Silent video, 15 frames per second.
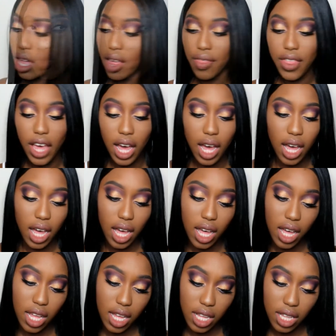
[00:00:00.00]

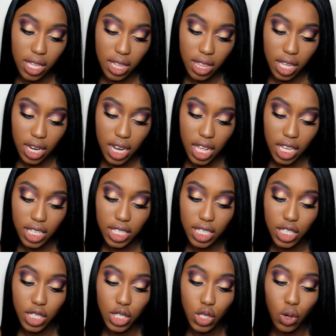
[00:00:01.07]
the, the NYX
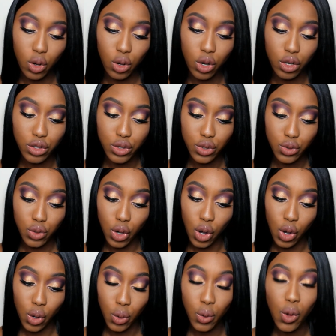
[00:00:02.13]
Total
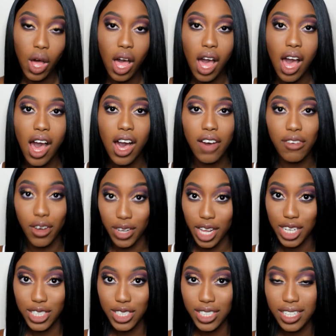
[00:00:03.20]
Control
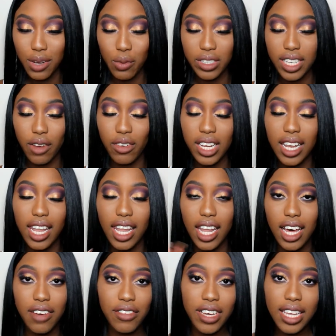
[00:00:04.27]
foundation, which I really
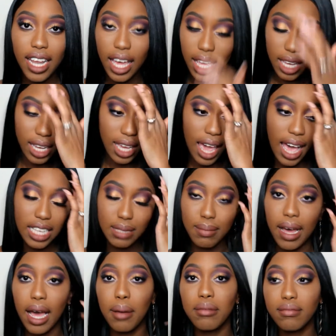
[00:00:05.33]
love it. Like, it has
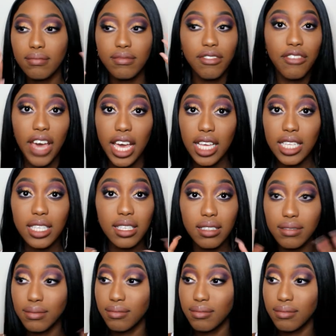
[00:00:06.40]
my face